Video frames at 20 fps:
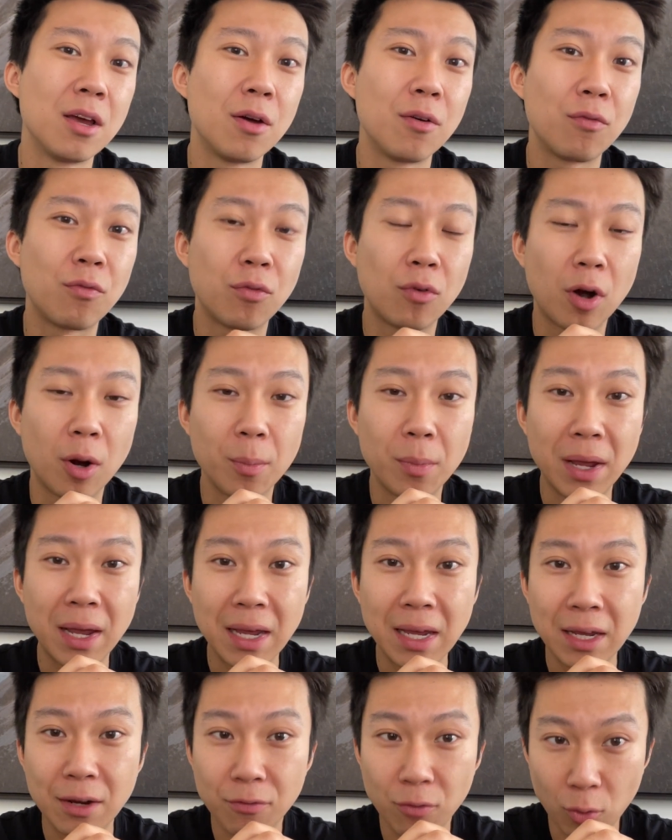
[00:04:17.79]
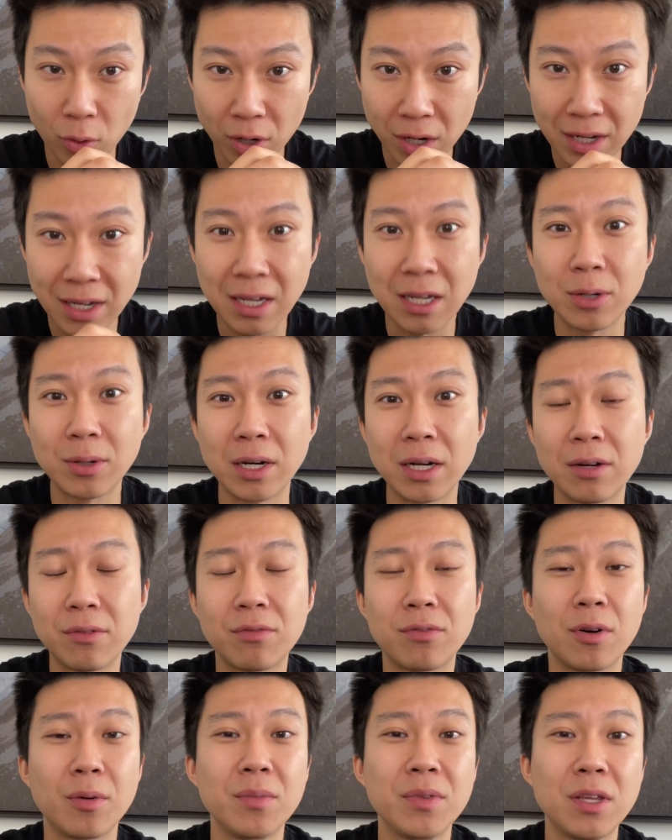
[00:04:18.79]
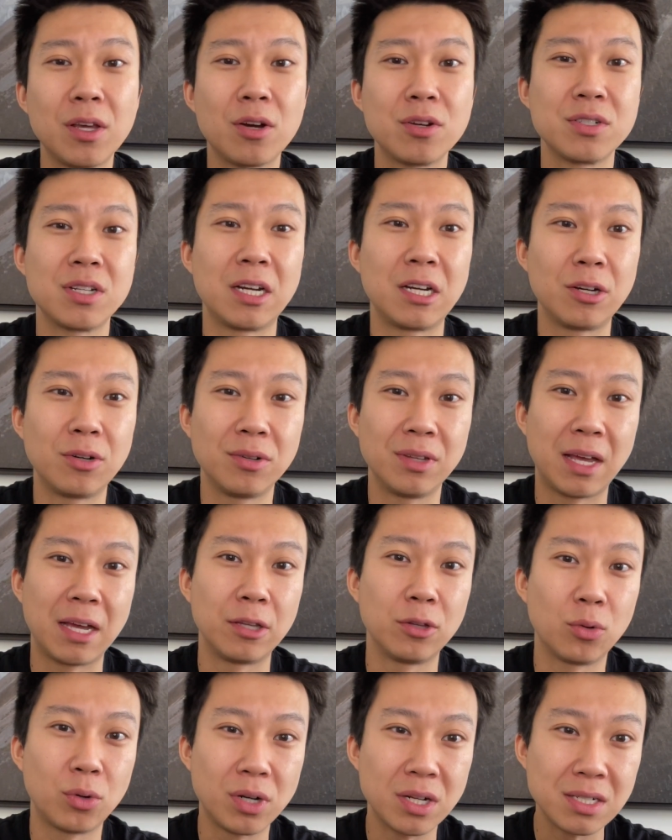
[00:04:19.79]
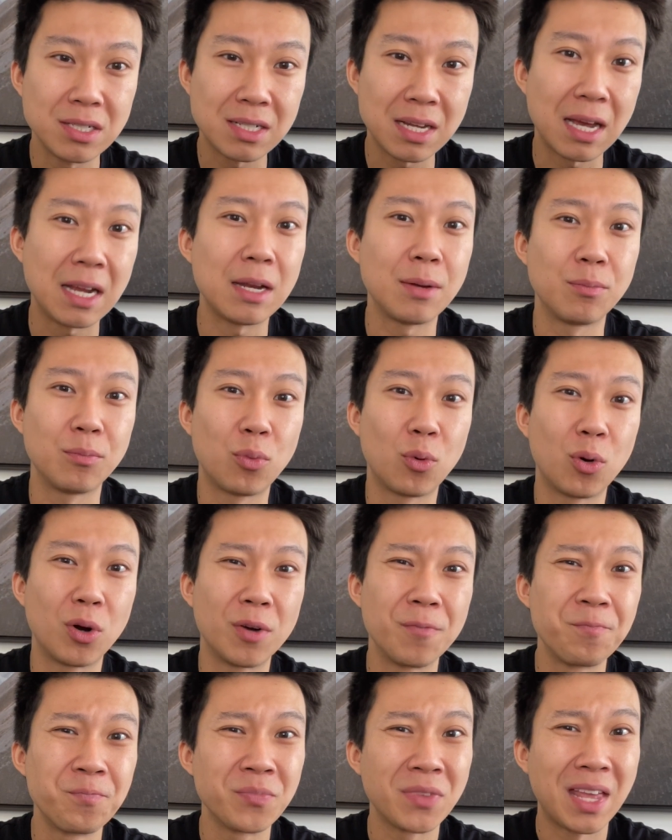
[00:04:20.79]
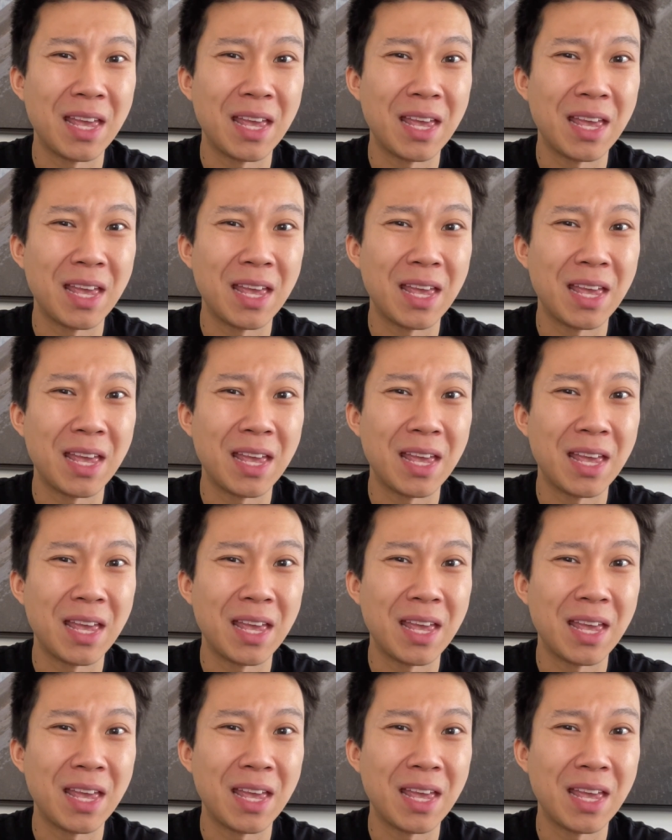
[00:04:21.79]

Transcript: for a hearing from the Ontario Landlord and Tenant Board.